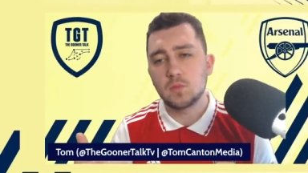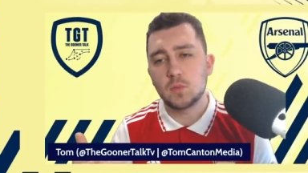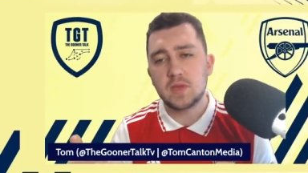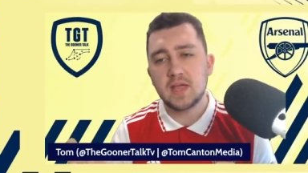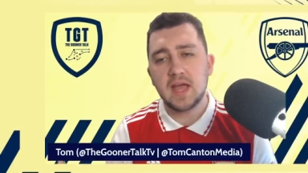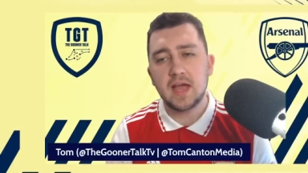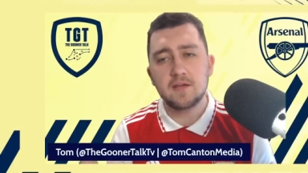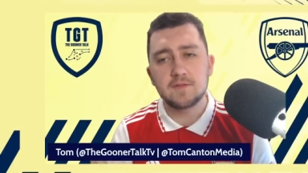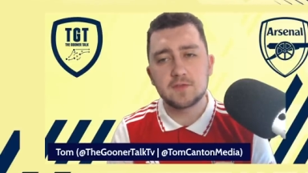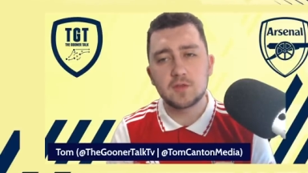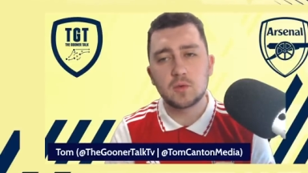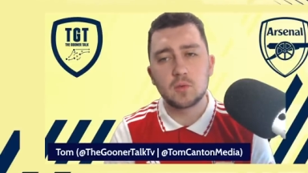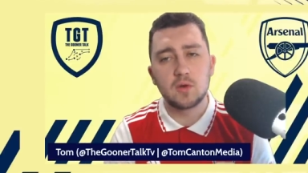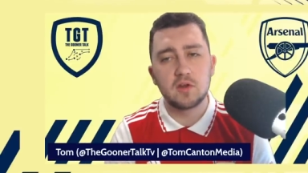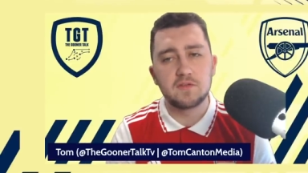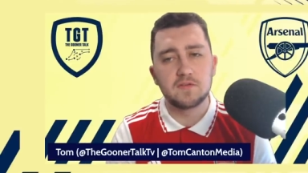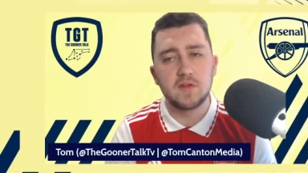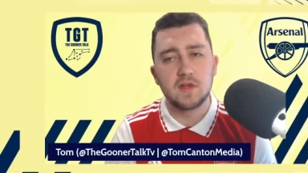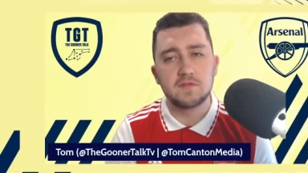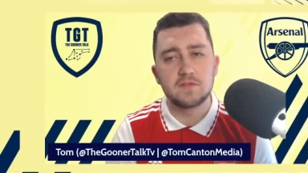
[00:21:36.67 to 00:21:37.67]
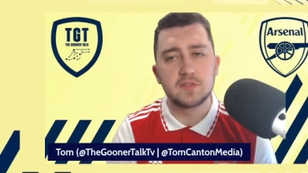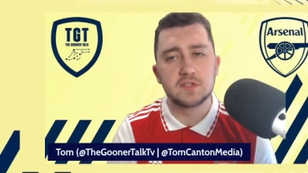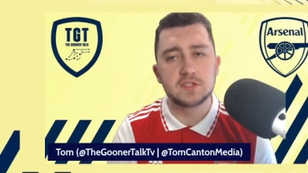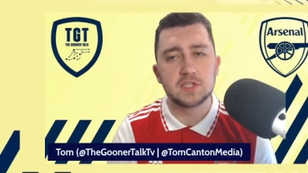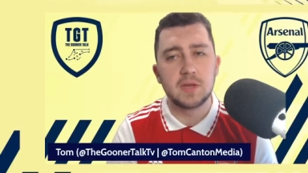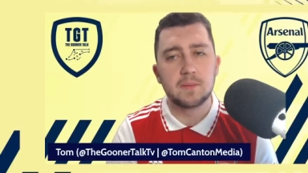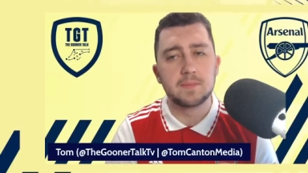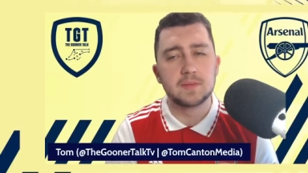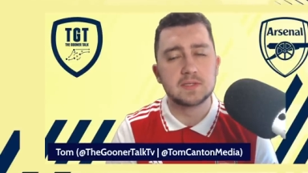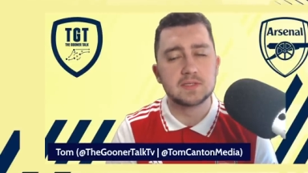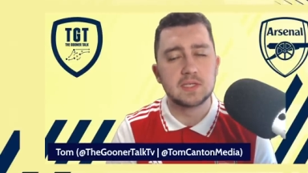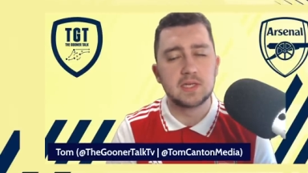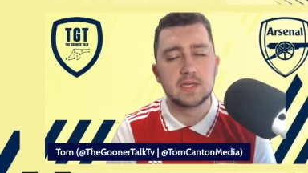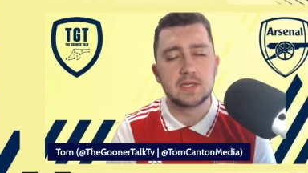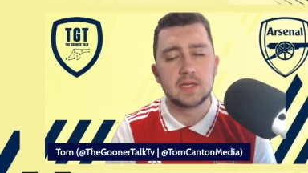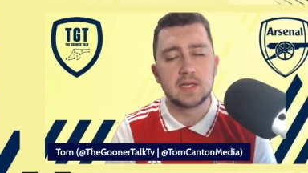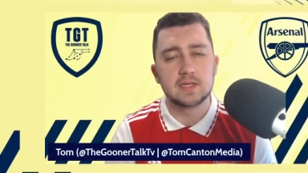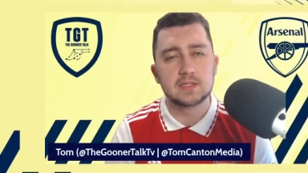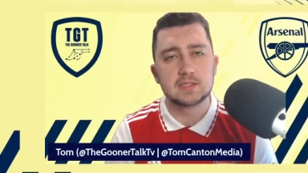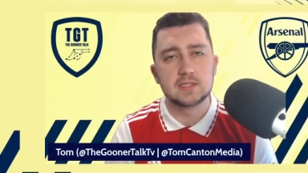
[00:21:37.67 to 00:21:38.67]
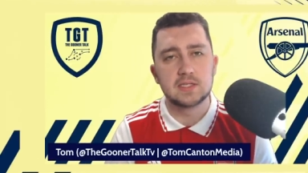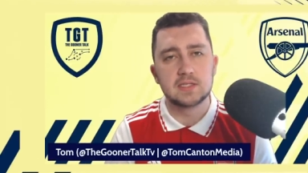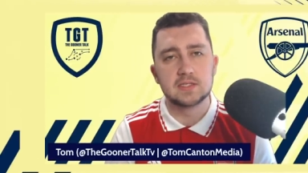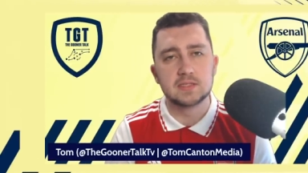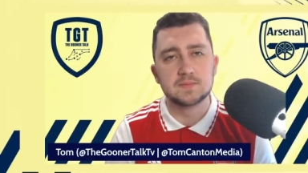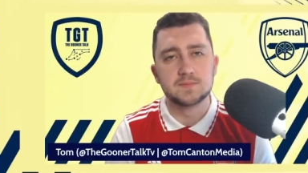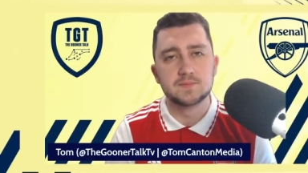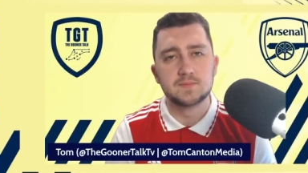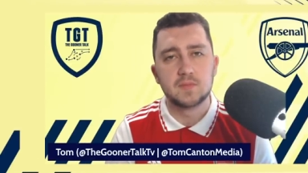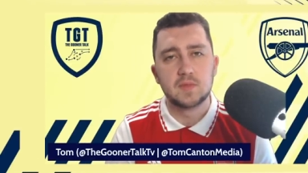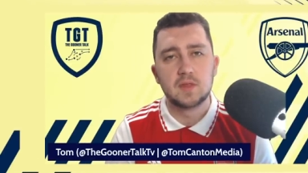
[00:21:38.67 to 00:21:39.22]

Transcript: We have to qualify for the Champions League next season.